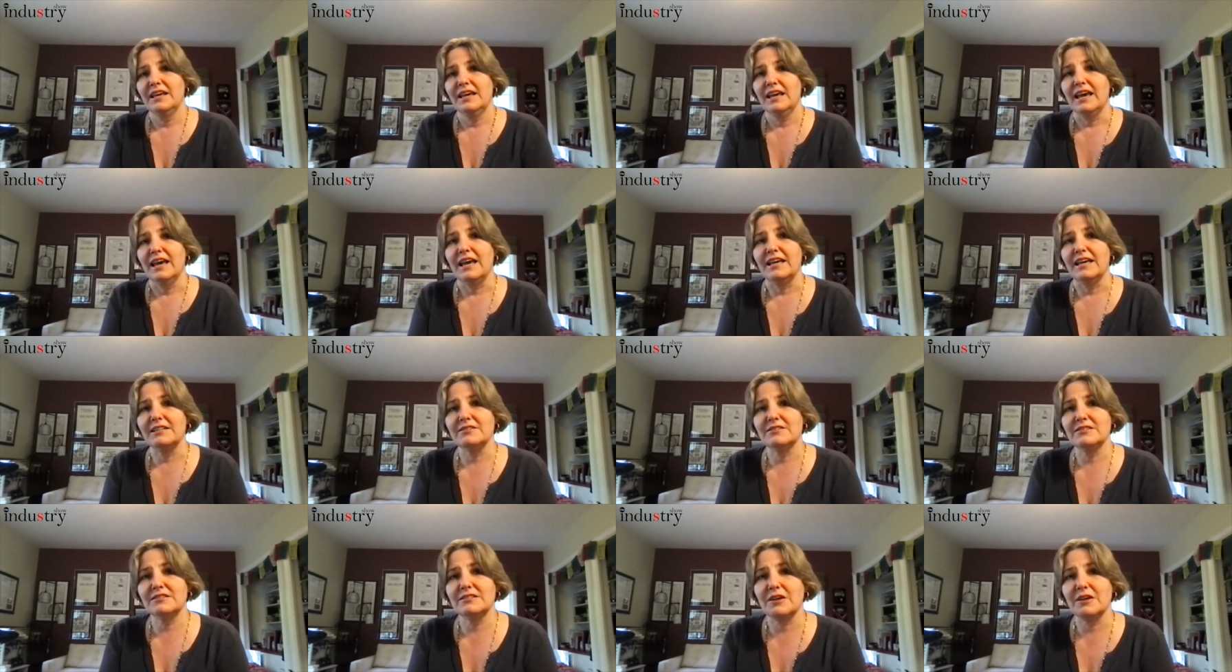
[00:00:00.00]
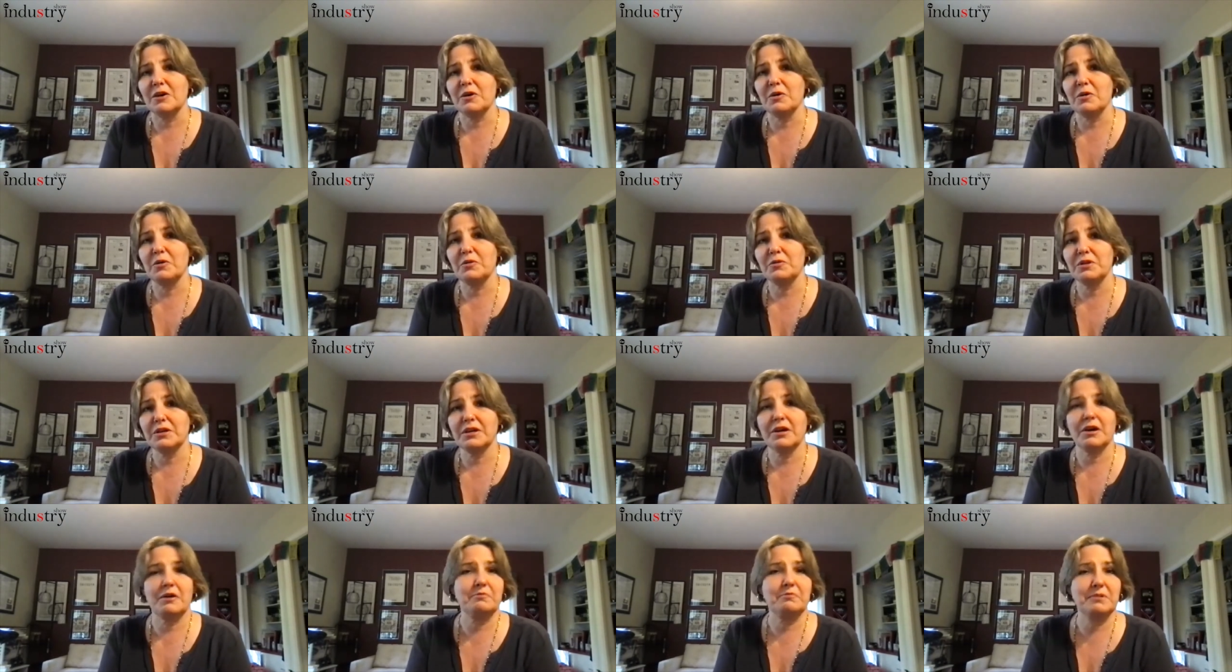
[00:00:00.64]
And so the
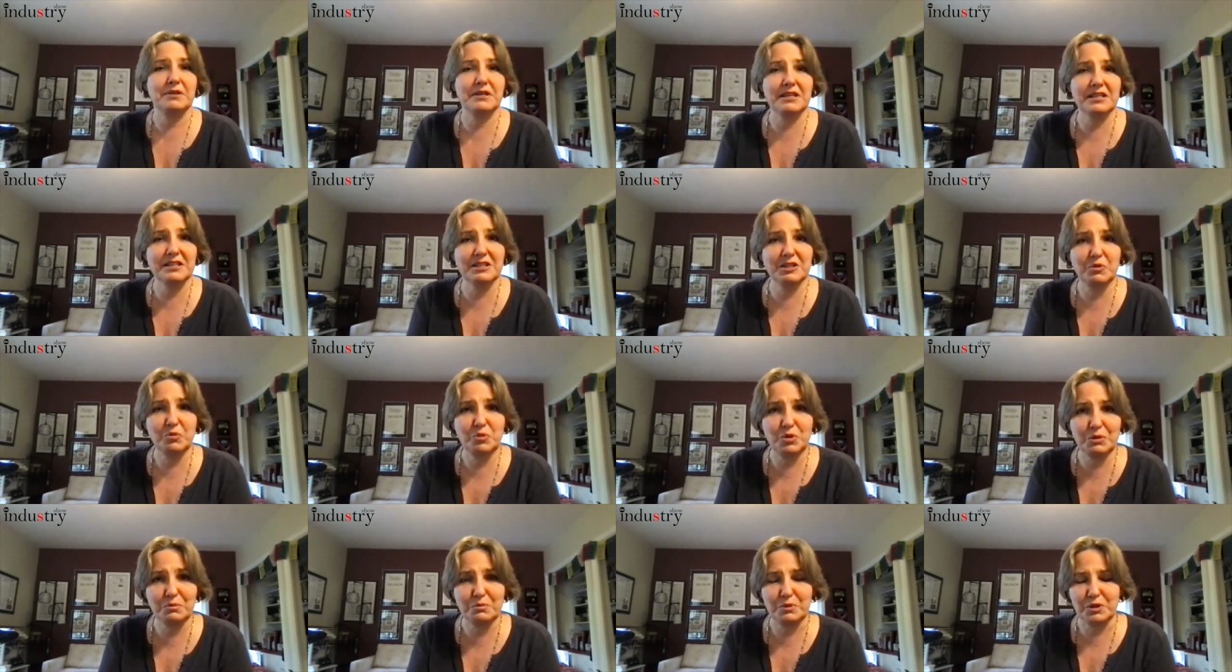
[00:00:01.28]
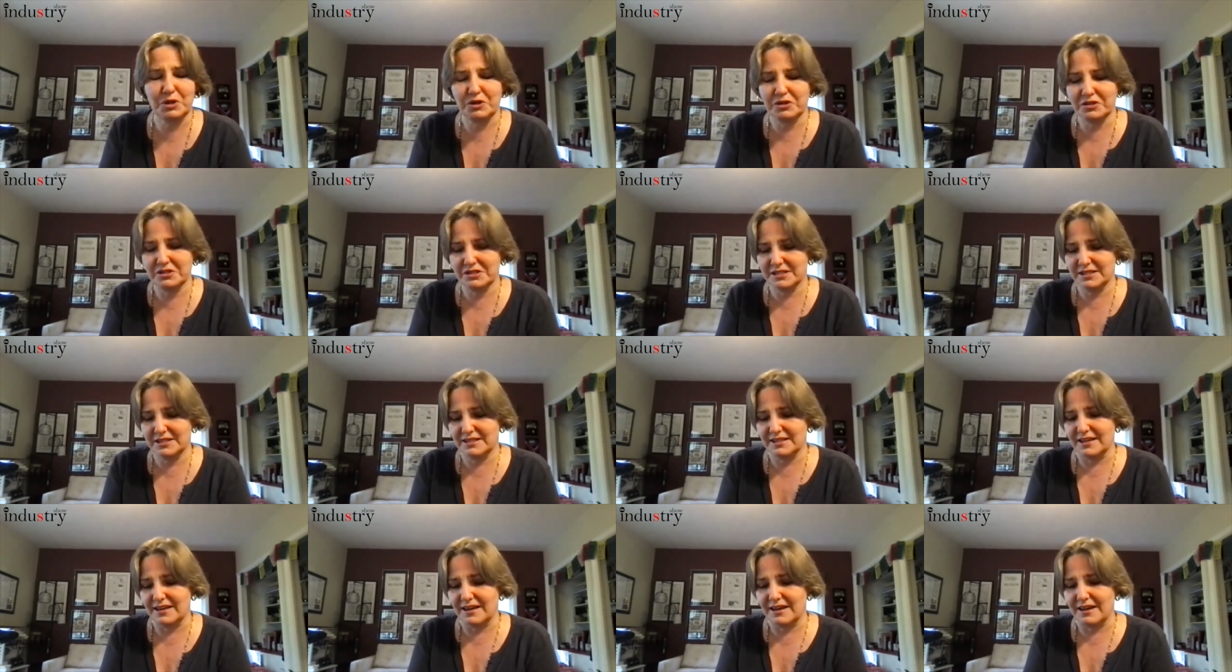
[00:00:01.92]
company that we built
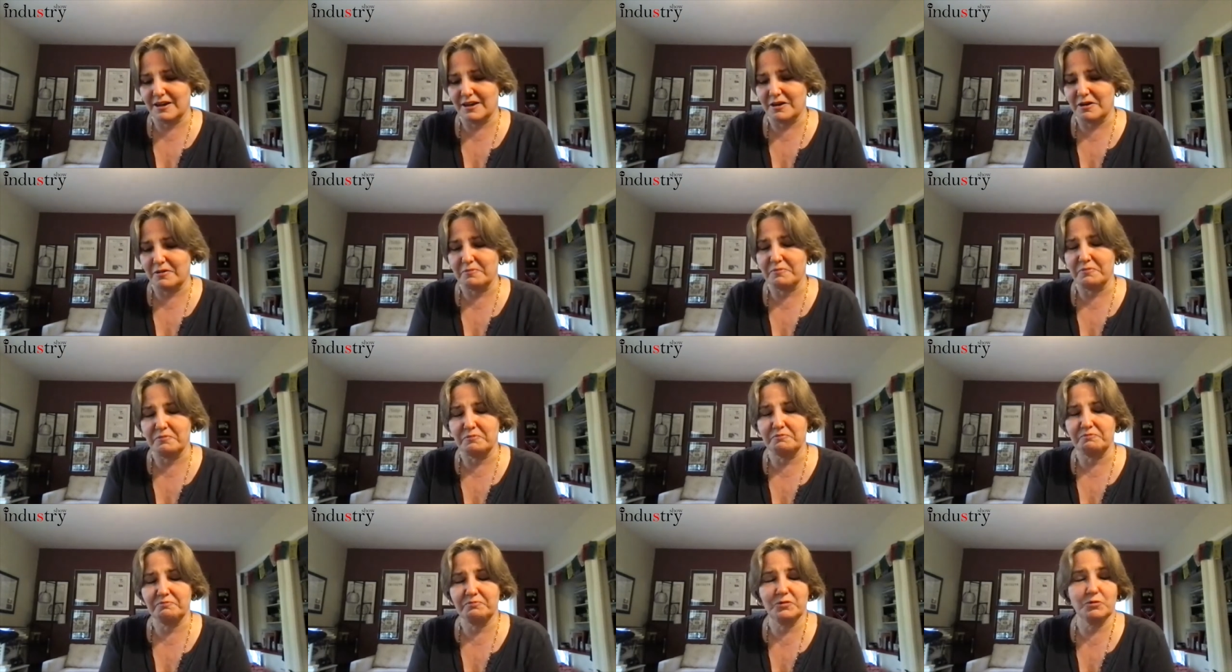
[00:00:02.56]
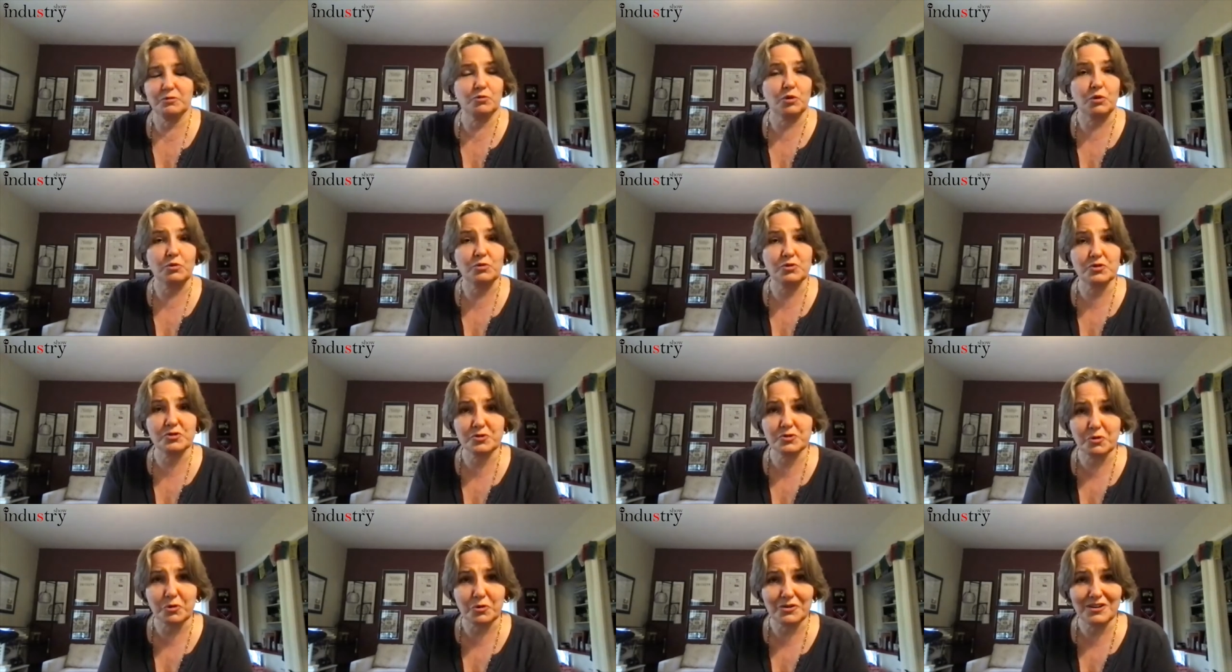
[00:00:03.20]
wrote
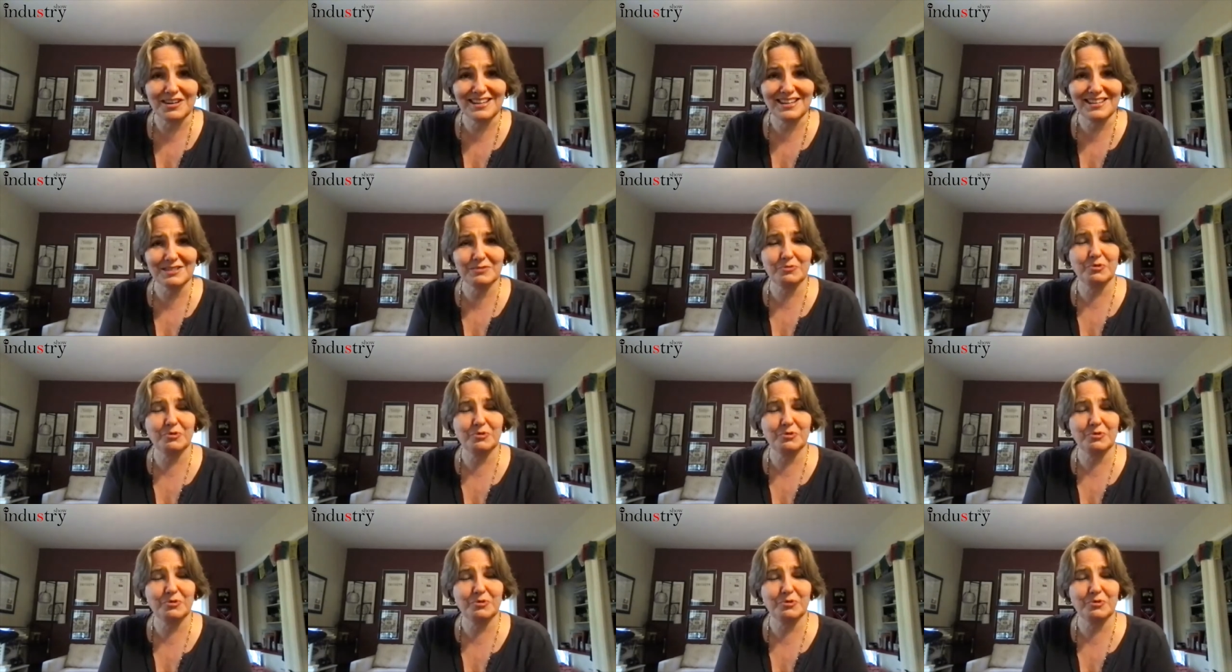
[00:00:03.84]
stories.